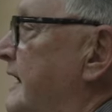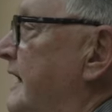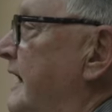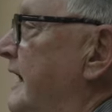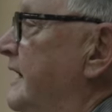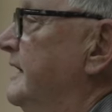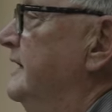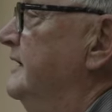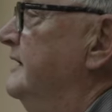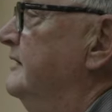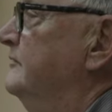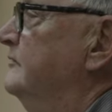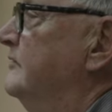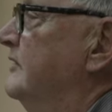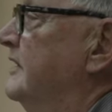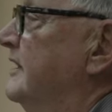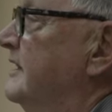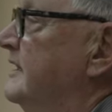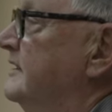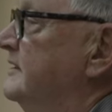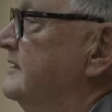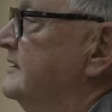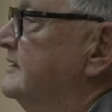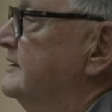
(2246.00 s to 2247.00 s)
And he never
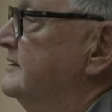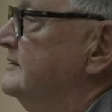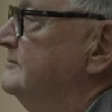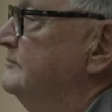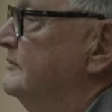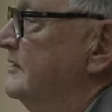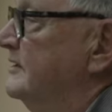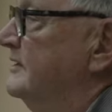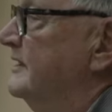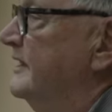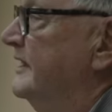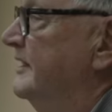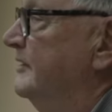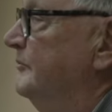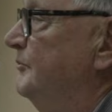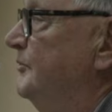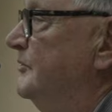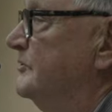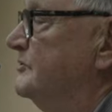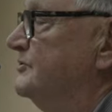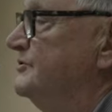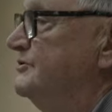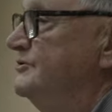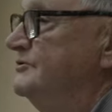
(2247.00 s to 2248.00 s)
had, well, he had a
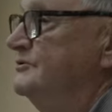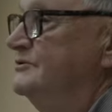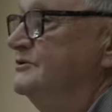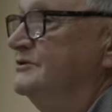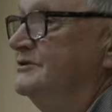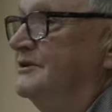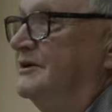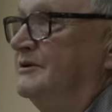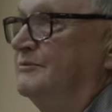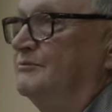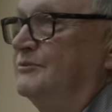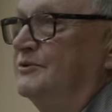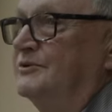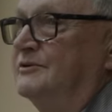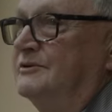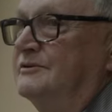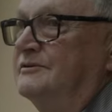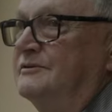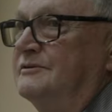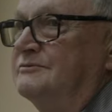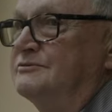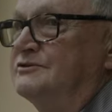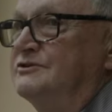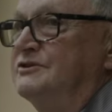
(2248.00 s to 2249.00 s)
pair of shoes on,
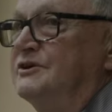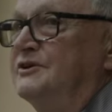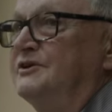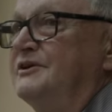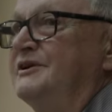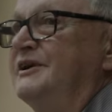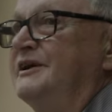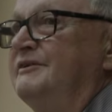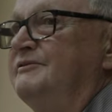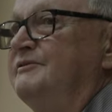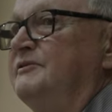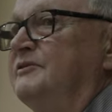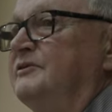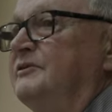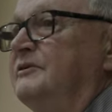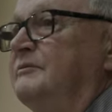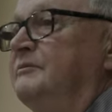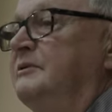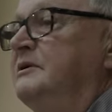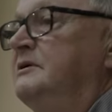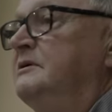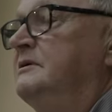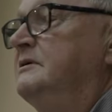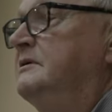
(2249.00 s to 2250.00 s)
but there was nothing left of
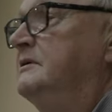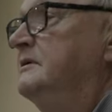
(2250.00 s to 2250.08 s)
them.